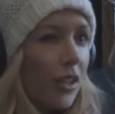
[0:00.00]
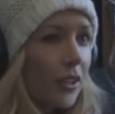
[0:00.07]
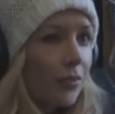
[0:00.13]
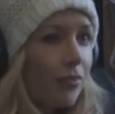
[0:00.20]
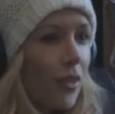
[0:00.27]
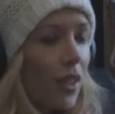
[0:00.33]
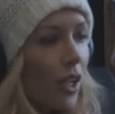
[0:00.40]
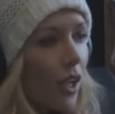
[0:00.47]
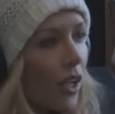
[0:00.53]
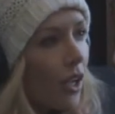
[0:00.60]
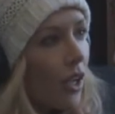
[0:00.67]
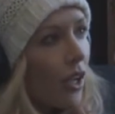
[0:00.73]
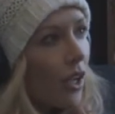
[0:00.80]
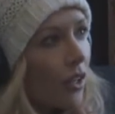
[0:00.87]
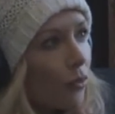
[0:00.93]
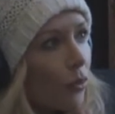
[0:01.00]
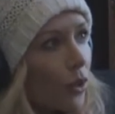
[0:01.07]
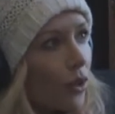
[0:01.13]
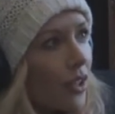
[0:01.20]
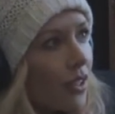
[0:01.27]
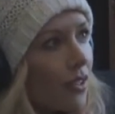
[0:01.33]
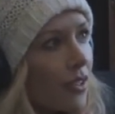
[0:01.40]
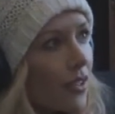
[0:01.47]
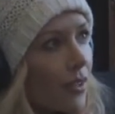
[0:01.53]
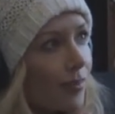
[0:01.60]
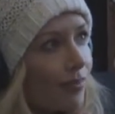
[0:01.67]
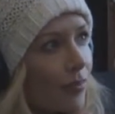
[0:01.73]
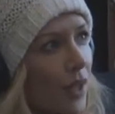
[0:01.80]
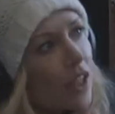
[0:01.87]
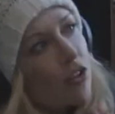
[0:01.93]
disclose what you're doing? Or is that, are you going to
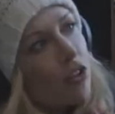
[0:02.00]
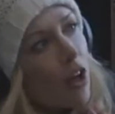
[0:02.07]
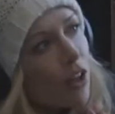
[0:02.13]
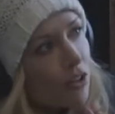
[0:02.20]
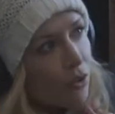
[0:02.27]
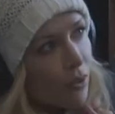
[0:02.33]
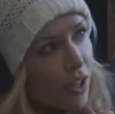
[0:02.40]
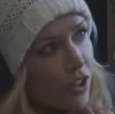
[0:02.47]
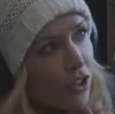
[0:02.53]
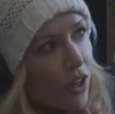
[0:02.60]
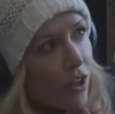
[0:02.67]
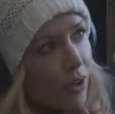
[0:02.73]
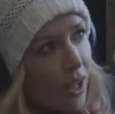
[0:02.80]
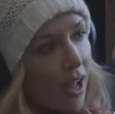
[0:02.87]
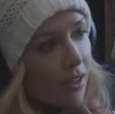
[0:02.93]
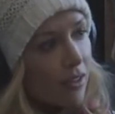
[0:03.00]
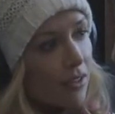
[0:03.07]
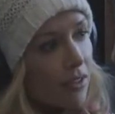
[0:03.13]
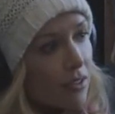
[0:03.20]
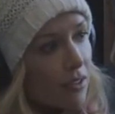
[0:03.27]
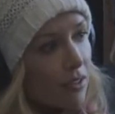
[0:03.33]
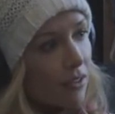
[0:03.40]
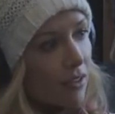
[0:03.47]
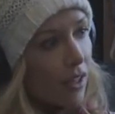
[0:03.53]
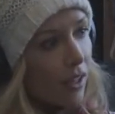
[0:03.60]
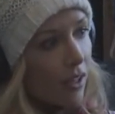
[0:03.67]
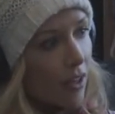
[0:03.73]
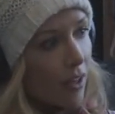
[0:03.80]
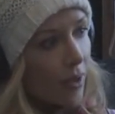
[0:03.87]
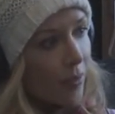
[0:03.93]
wait till a big launch? It's called
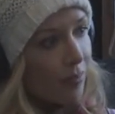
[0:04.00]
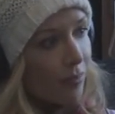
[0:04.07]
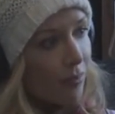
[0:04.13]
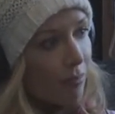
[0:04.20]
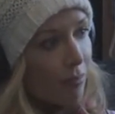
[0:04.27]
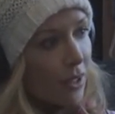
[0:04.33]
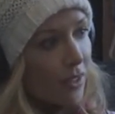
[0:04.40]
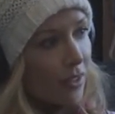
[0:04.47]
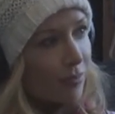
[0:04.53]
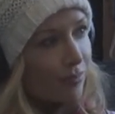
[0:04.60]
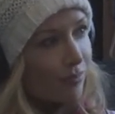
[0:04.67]
trenchcodex.com, but